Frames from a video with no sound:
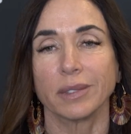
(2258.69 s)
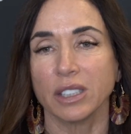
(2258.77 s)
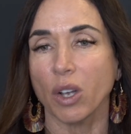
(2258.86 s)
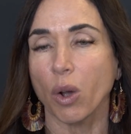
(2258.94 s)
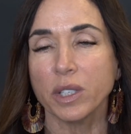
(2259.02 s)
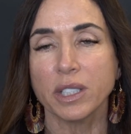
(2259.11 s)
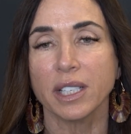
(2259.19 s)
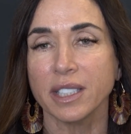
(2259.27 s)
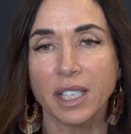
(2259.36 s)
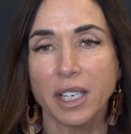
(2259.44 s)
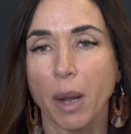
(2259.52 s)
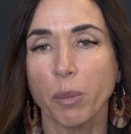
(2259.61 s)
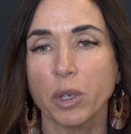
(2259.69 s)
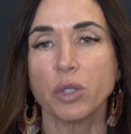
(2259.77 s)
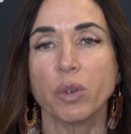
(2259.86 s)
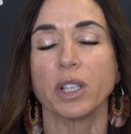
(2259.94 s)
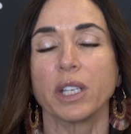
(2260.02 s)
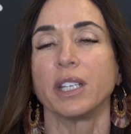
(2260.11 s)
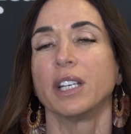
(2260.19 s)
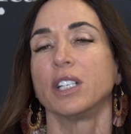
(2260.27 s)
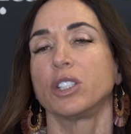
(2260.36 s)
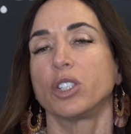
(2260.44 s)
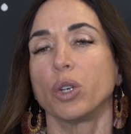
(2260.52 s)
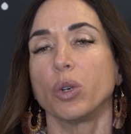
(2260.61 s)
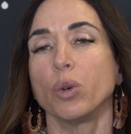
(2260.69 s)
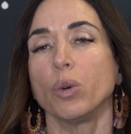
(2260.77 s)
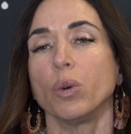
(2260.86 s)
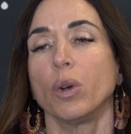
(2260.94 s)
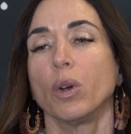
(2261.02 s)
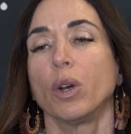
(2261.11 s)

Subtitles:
It's the number. It's really 2